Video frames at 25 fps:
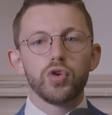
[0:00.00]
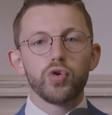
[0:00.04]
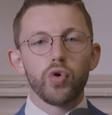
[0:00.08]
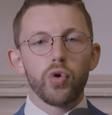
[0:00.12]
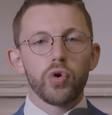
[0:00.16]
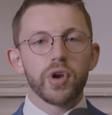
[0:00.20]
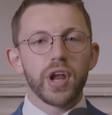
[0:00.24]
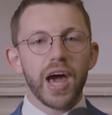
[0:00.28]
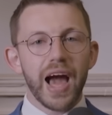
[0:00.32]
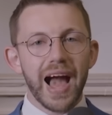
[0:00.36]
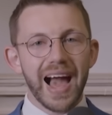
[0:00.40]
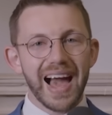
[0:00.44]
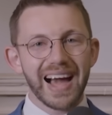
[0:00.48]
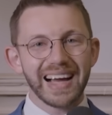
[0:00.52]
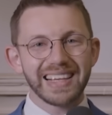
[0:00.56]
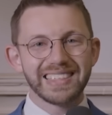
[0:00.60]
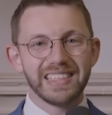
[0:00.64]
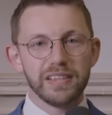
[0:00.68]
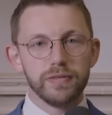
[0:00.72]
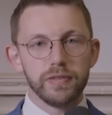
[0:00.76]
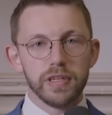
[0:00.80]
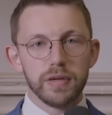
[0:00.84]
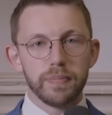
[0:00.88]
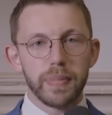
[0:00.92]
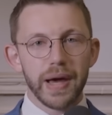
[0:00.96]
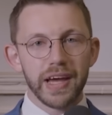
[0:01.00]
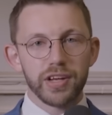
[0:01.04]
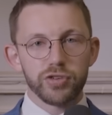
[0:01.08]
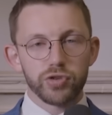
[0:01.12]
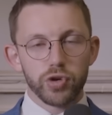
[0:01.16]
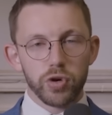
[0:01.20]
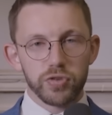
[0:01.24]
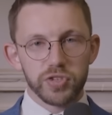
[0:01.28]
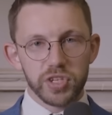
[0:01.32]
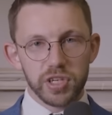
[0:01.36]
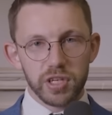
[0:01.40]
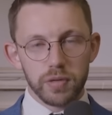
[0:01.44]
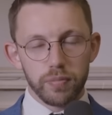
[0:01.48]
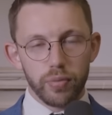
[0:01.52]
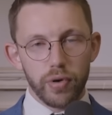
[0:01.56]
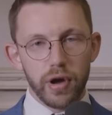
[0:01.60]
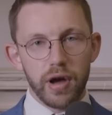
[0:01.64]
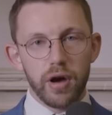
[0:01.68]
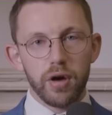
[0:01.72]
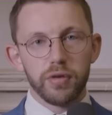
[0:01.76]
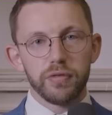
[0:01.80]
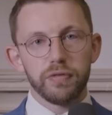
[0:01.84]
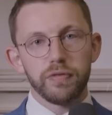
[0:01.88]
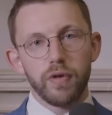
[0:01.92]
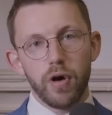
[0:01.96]
you're an actively patriotic and
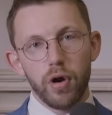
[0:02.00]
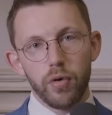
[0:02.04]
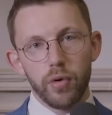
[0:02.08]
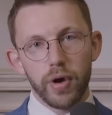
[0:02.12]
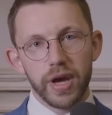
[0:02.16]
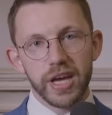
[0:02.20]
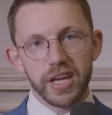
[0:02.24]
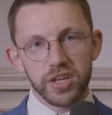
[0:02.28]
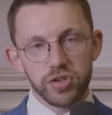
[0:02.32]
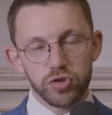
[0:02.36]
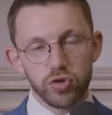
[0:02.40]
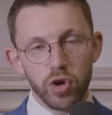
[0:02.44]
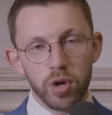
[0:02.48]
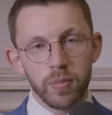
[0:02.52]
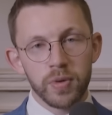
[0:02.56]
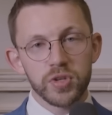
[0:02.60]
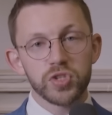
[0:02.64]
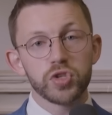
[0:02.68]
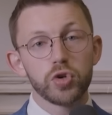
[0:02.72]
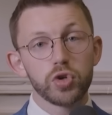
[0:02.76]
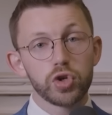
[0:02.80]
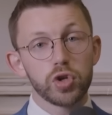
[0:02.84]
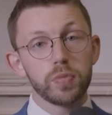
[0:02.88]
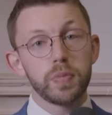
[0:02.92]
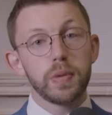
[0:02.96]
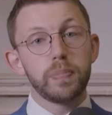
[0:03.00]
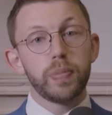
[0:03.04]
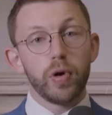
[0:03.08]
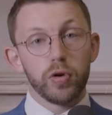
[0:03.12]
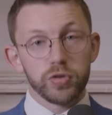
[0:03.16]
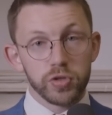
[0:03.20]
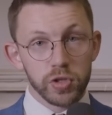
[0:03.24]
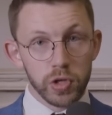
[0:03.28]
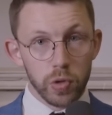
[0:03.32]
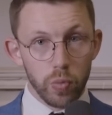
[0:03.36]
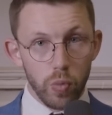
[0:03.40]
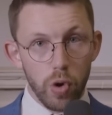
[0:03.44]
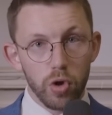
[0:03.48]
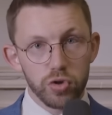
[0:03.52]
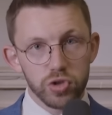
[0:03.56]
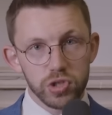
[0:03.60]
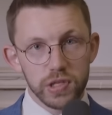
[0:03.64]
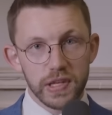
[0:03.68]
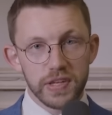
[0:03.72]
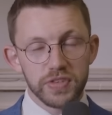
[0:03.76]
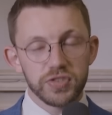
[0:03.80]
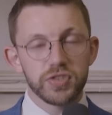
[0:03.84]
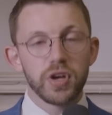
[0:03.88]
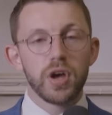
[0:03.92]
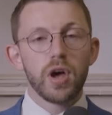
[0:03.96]
proud far-right extremist who should be put on a
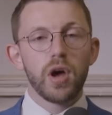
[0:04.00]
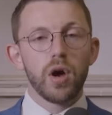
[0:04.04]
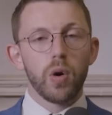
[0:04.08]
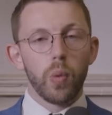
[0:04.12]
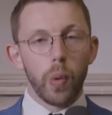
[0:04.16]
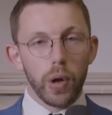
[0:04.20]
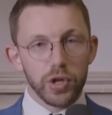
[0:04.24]
watch list,